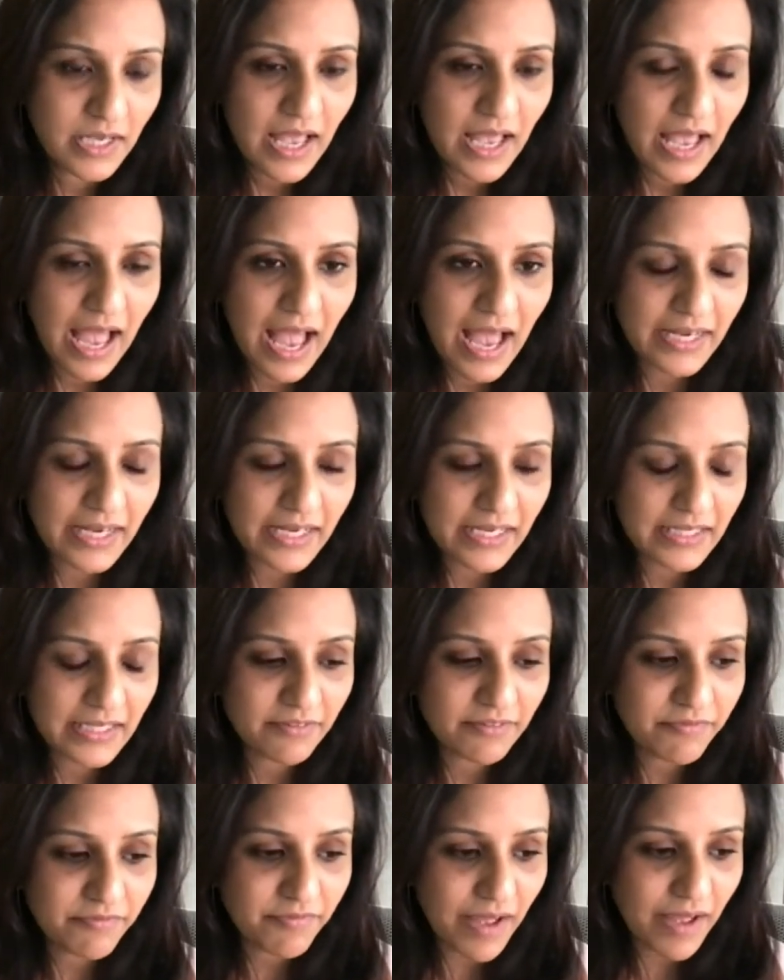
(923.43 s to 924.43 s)
And the
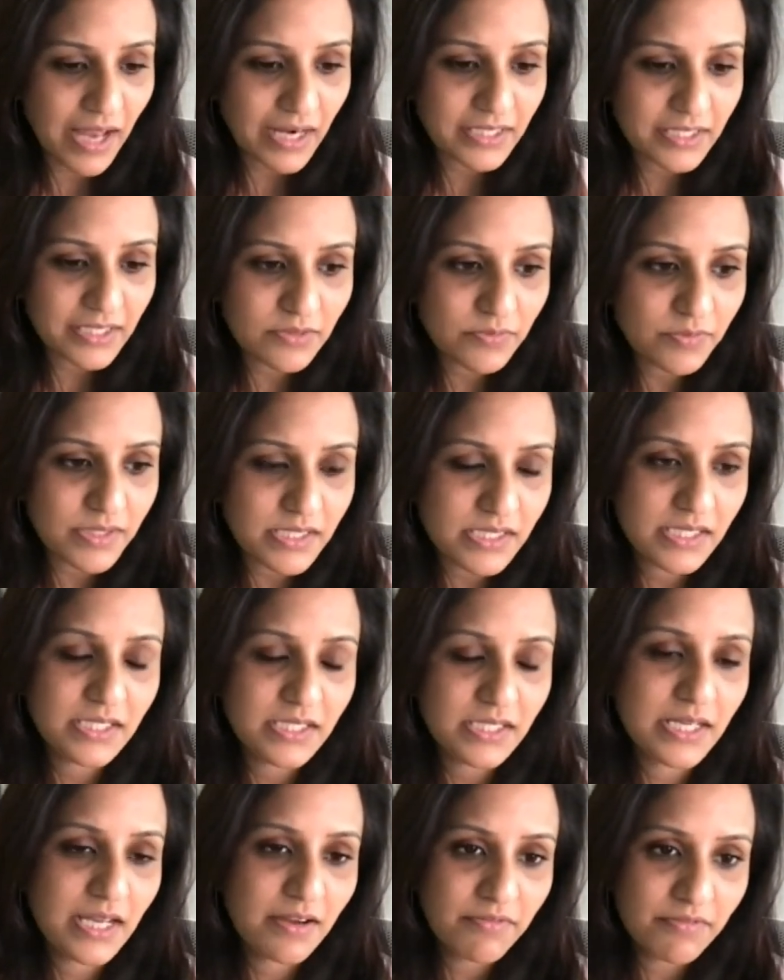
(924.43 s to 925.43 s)
fact that we did
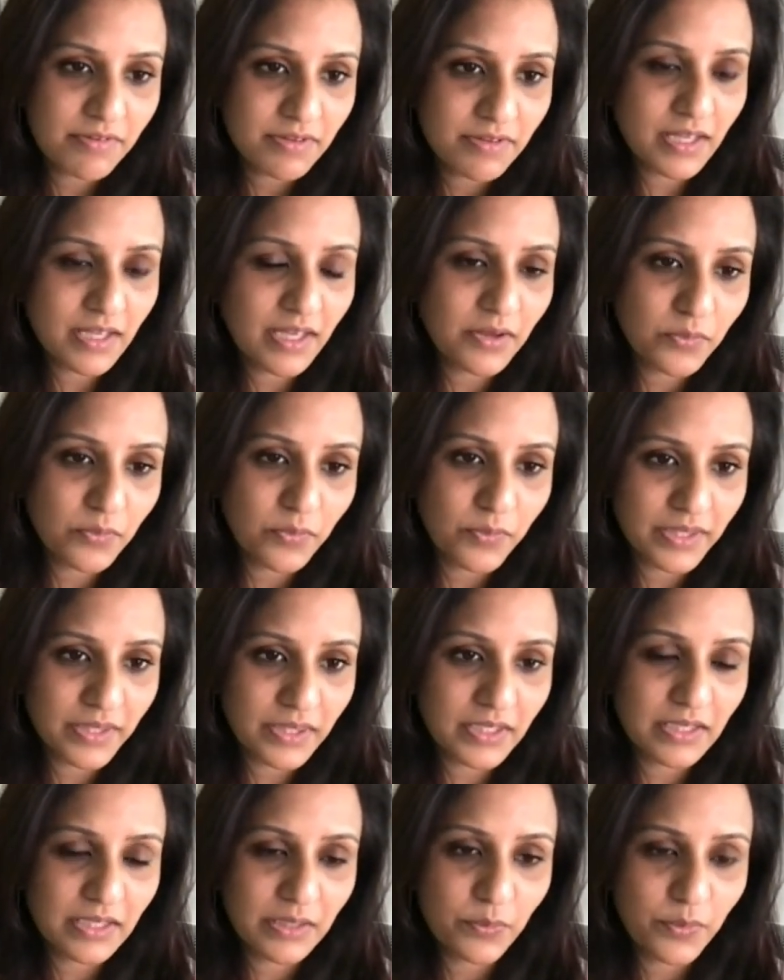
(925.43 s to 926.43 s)
everything
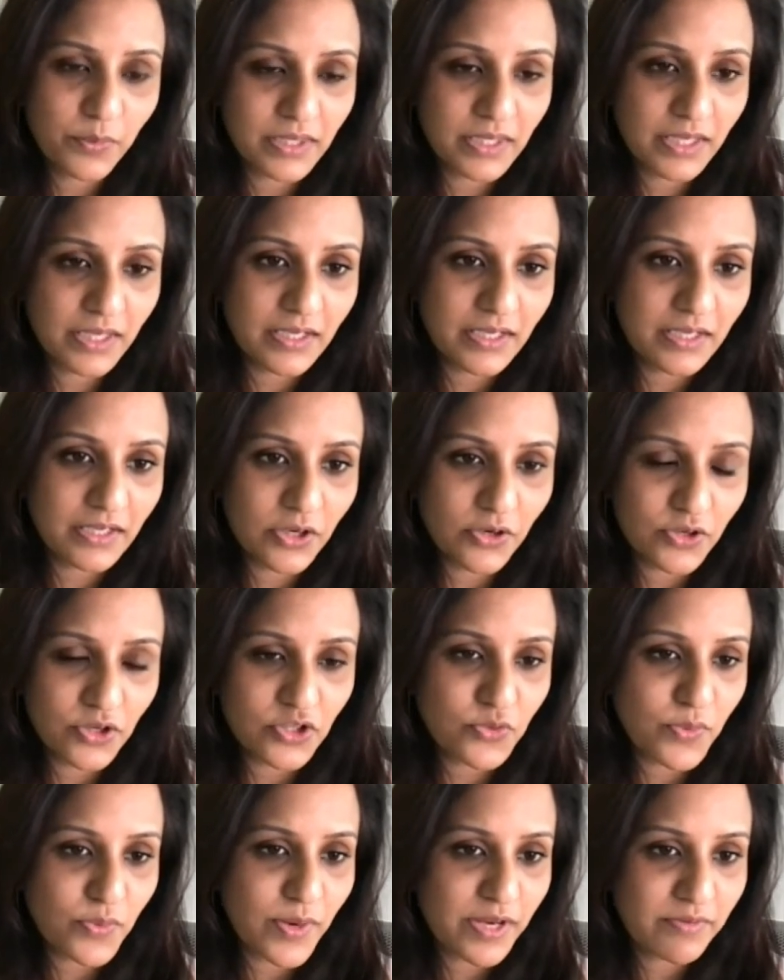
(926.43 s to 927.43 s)
within your
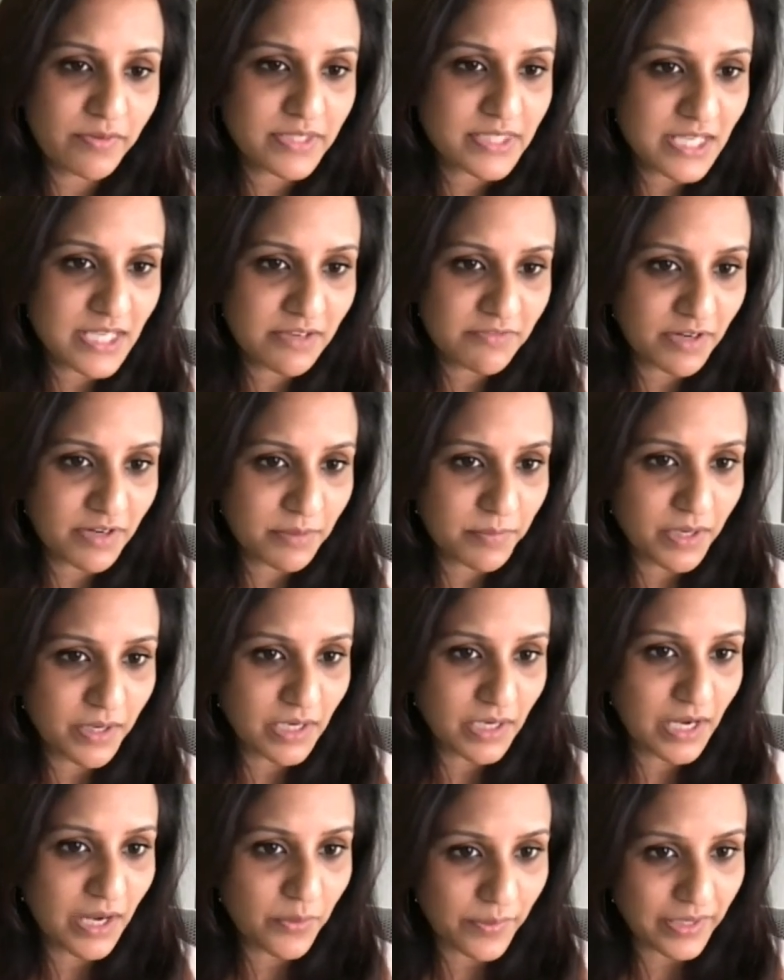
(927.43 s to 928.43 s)
21 CFR Part
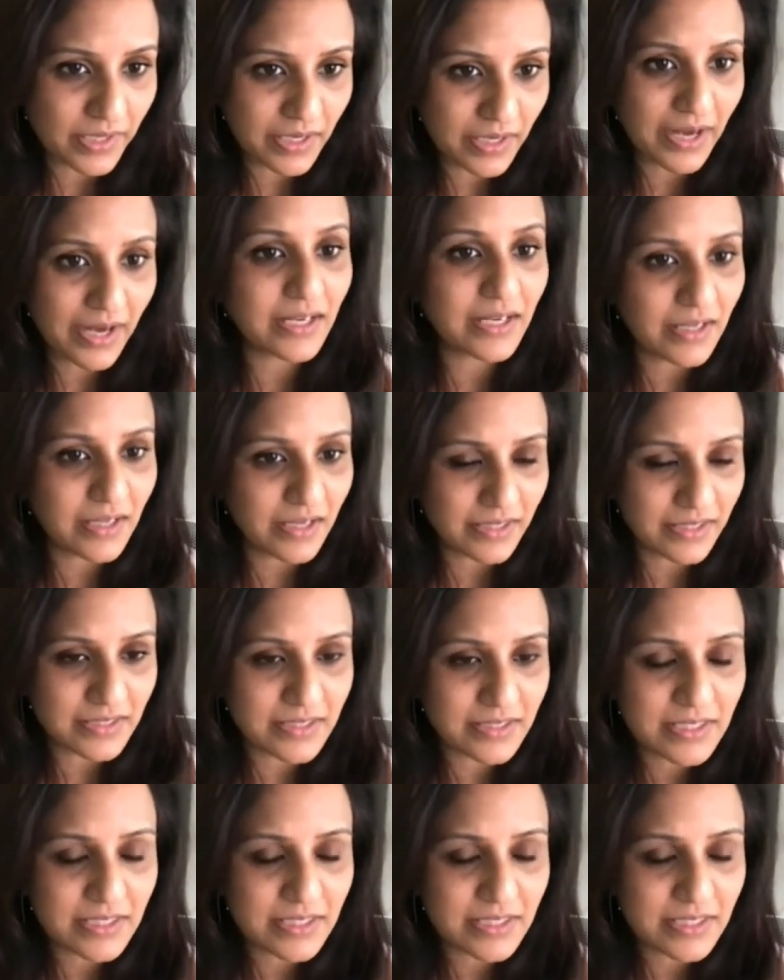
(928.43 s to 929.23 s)
11 guidelines,